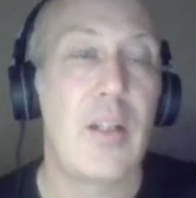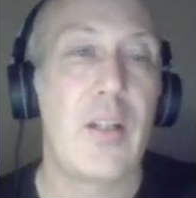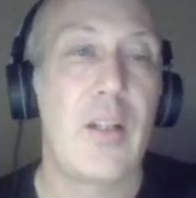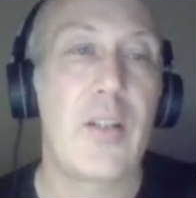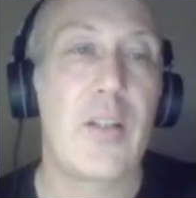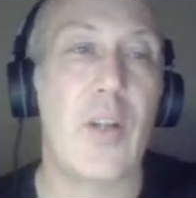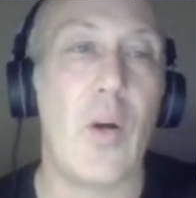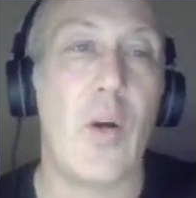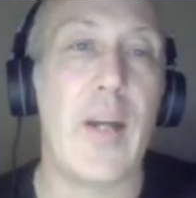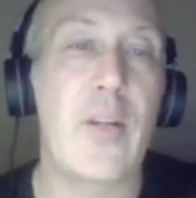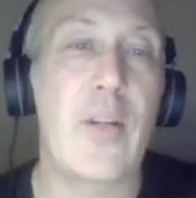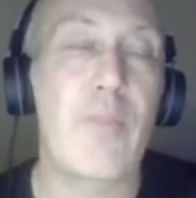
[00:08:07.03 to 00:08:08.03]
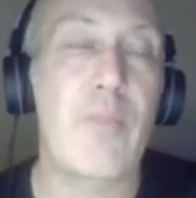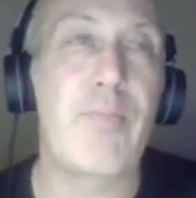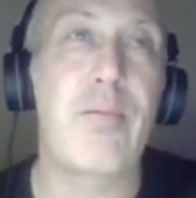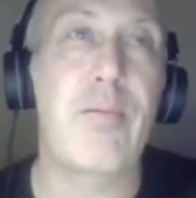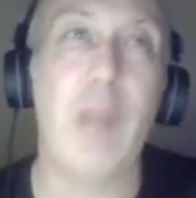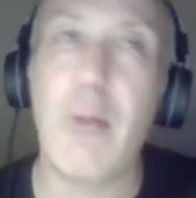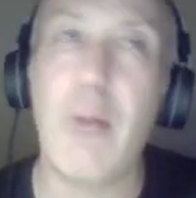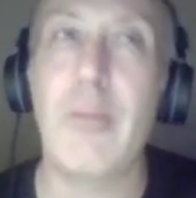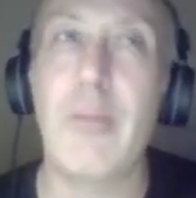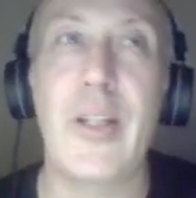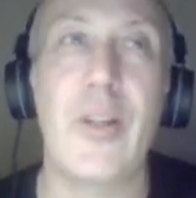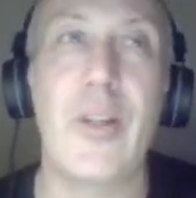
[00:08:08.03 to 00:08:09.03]
So I probably
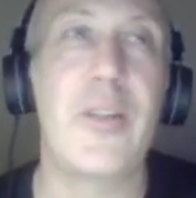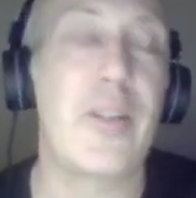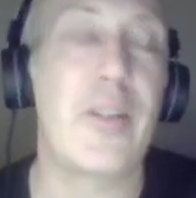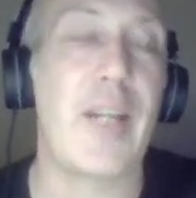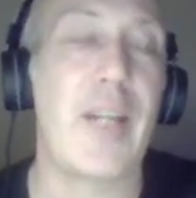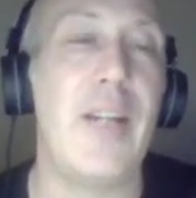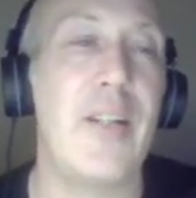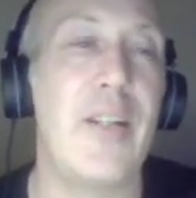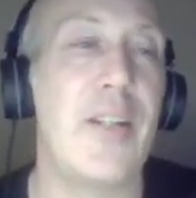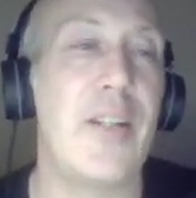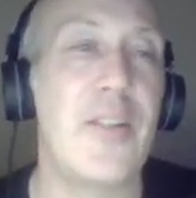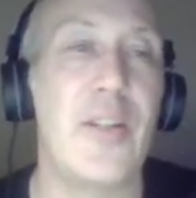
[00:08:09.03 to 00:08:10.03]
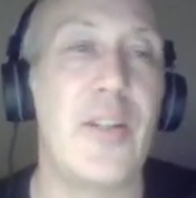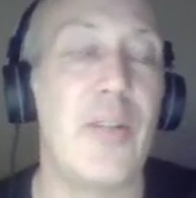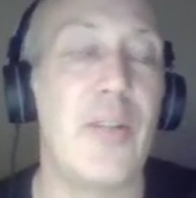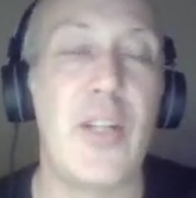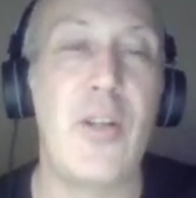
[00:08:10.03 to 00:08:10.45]
could have took that into consideration,